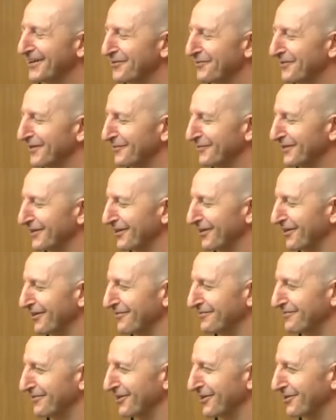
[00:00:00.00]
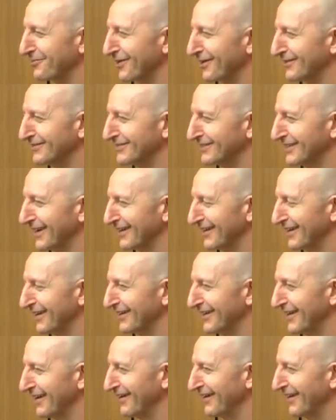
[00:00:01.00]
so we, we got on very well
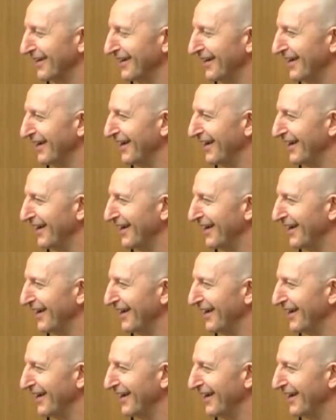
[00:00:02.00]
together. Now,